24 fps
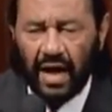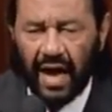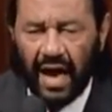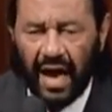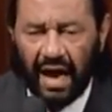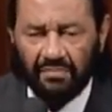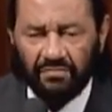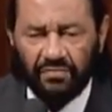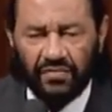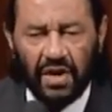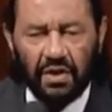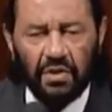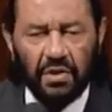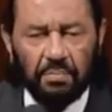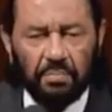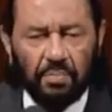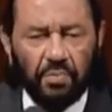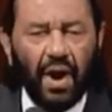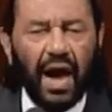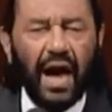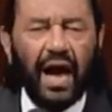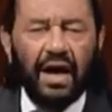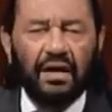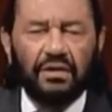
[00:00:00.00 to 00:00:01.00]
I'm very
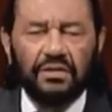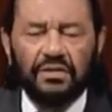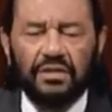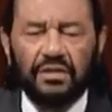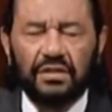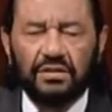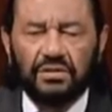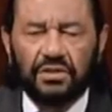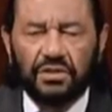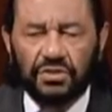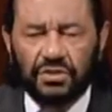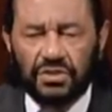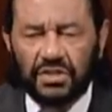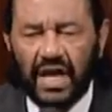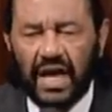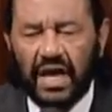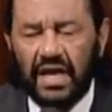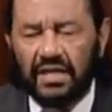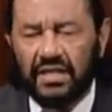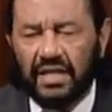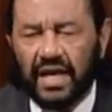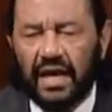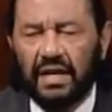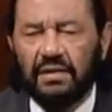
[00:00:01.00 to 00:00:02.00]
proud to
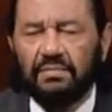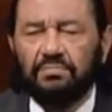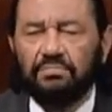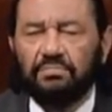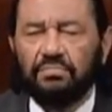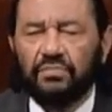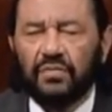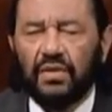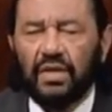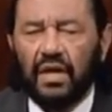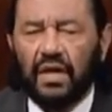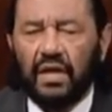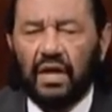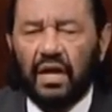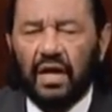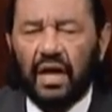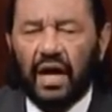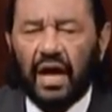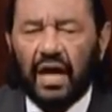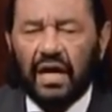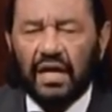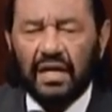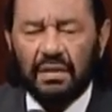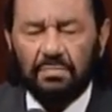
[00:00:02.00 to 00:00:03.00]
say that
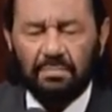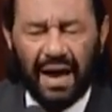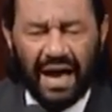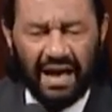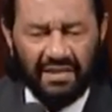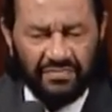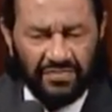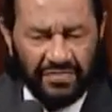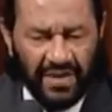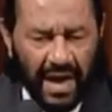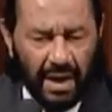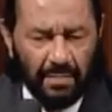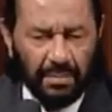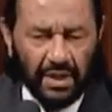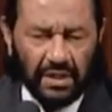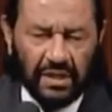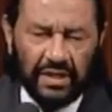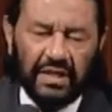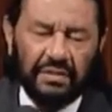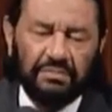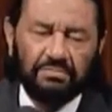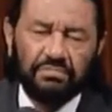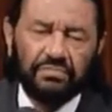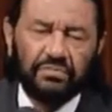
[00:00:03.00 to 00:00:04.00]
in my
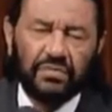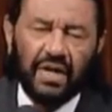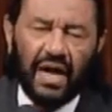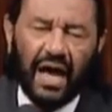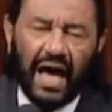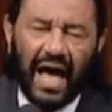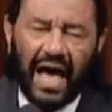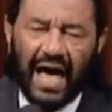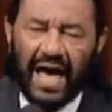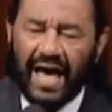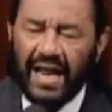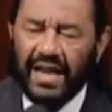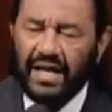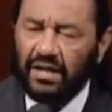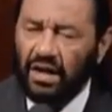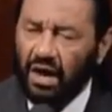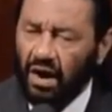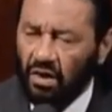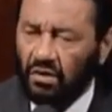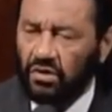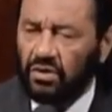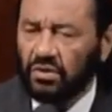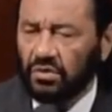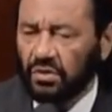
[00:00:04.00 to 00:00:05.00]
family, I had an
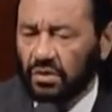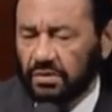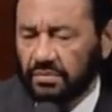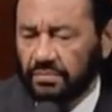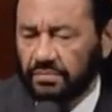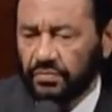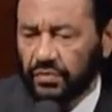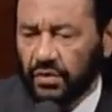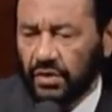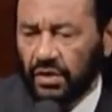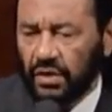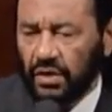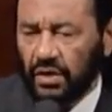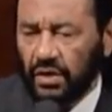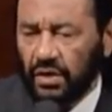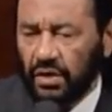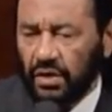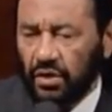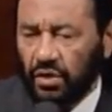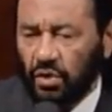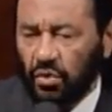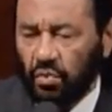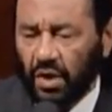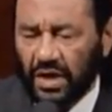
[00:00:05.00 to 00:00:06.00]
uncle
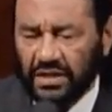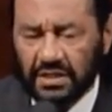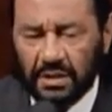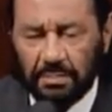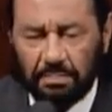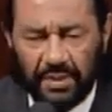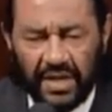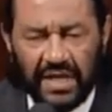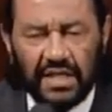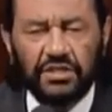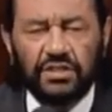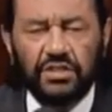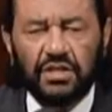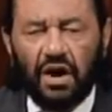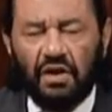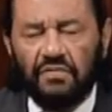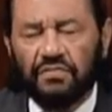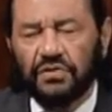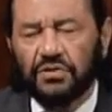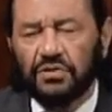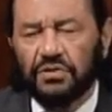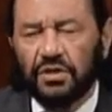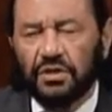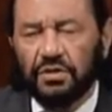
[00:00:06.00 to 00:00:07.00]
who was a peace
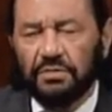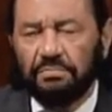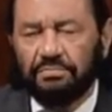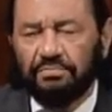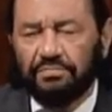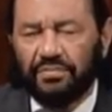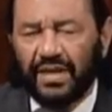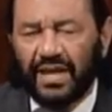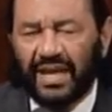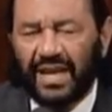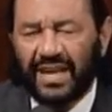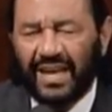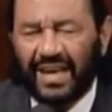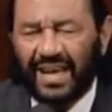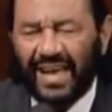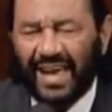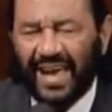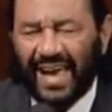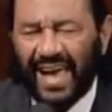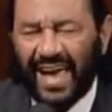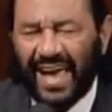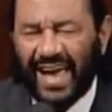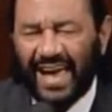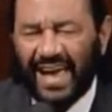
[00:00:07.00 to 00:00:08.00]
officer,
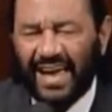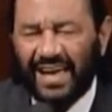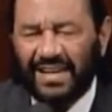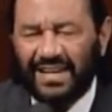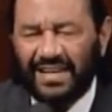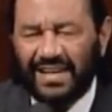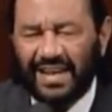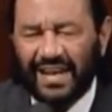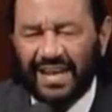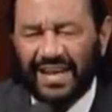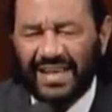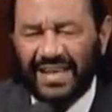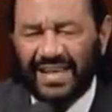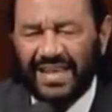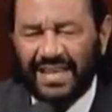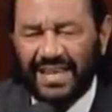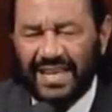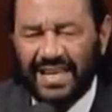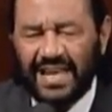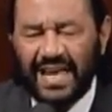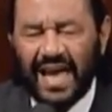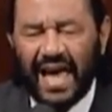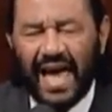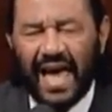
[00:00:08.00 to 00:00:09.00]
and
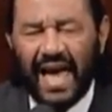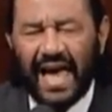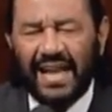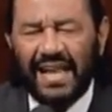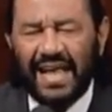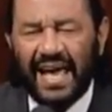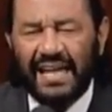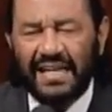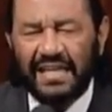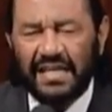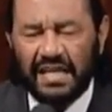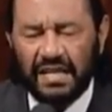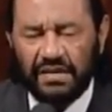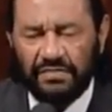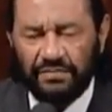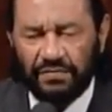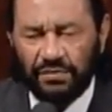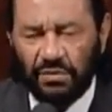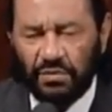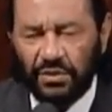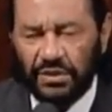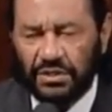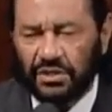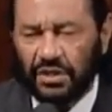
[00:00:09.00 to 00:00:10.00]
he had an
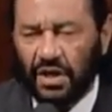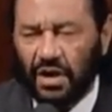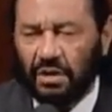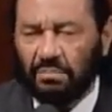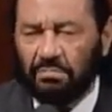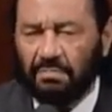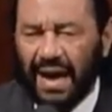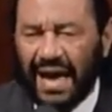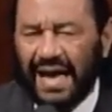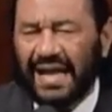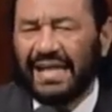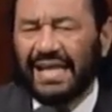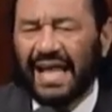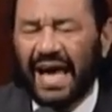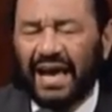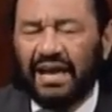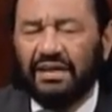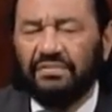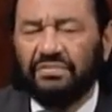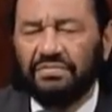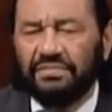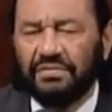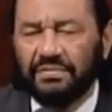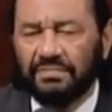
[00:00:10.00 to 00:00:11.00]
influence on my
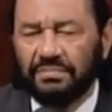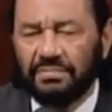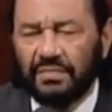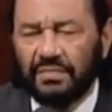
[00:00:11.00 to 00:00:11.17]
life